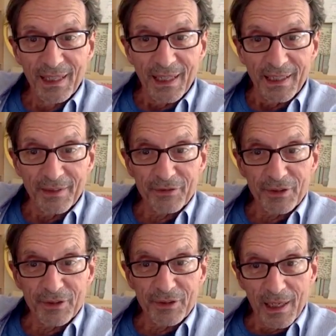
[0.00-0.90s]
And every
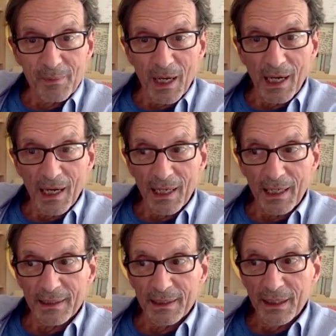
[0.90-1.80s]
time
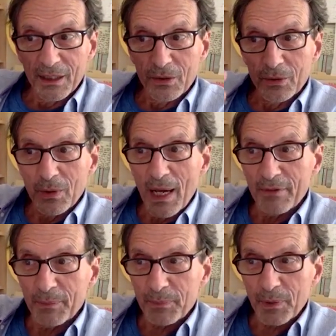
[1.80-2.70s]
I you have
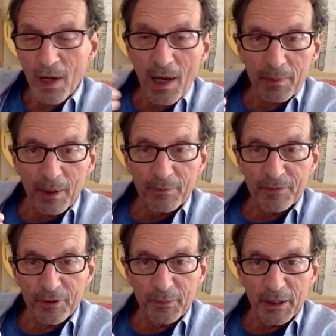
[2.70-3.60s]
a problem
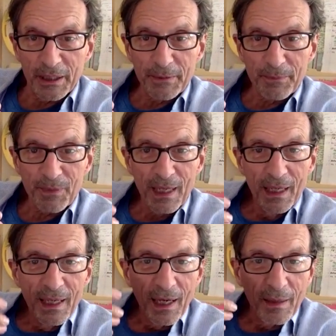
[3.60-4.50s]
for me,
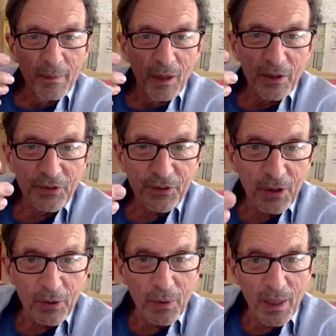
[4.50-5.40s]
I'm
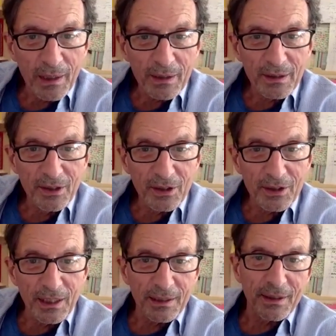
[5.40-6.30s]
also
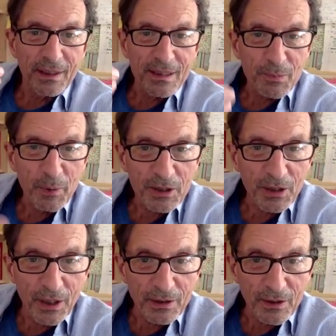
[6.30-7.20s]
looking at the
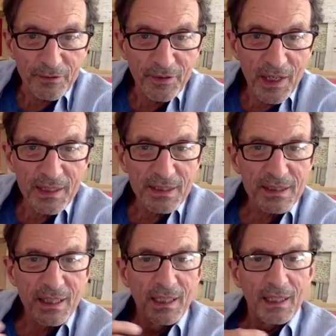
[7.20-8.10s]
expression on your face.
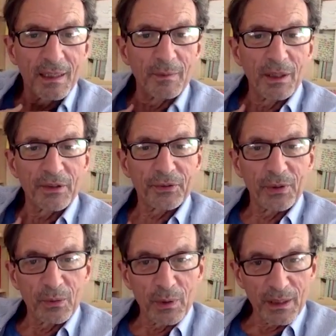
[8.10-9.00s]
I'm also
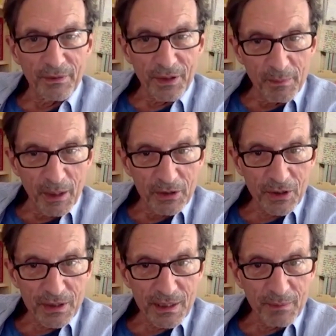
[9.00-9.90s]
aware of the
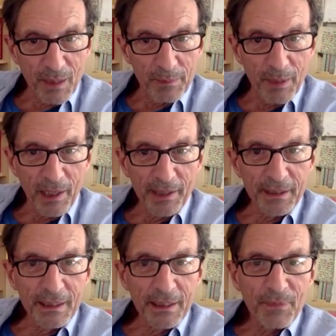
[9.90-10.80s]
emotions in my
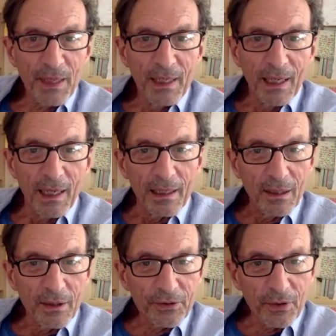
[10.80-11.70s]
body. I
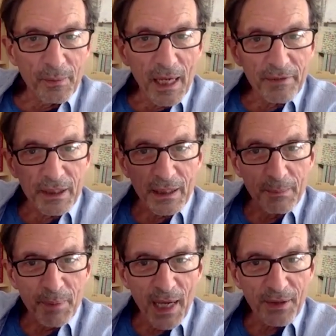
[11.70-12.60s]
also am having
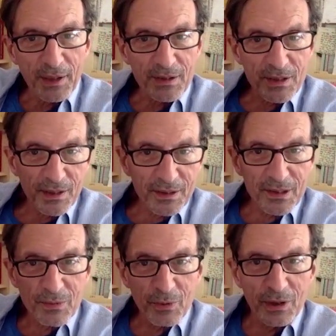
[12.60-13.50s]
empathic
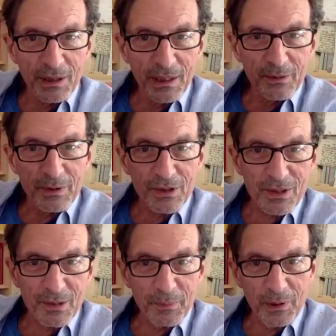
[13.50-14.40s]
centers working, which are
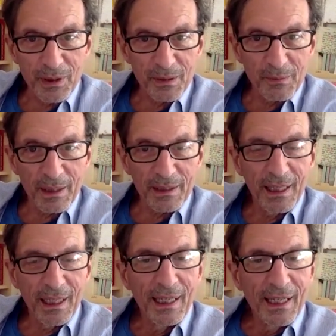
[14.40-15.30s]
supporting my.
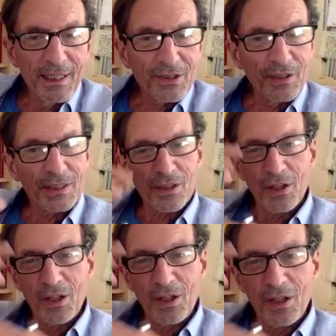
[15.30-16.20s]
So there's
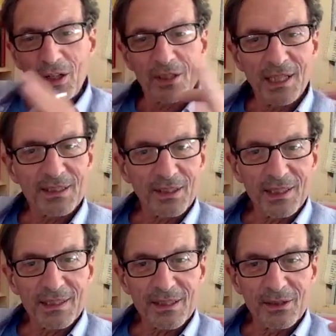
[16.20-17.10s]
all, all kinds
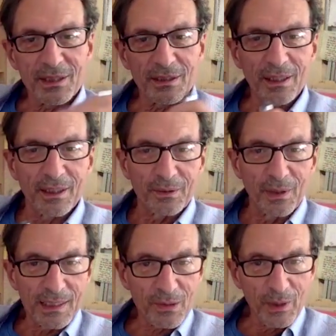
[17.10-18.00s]
of things going
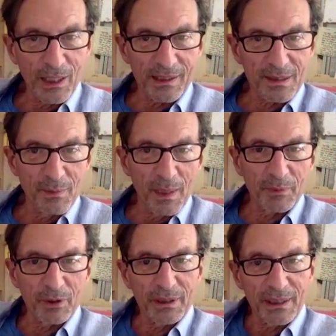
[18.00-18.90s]
on, as well as
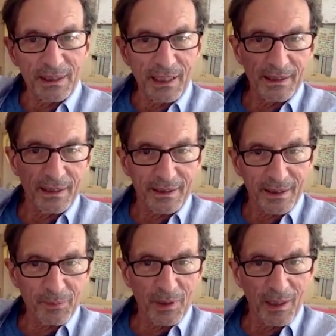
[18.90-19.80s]
memory and analytic
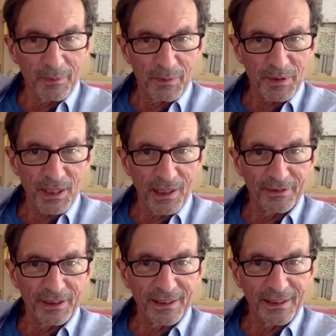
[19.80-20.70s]
problem solving.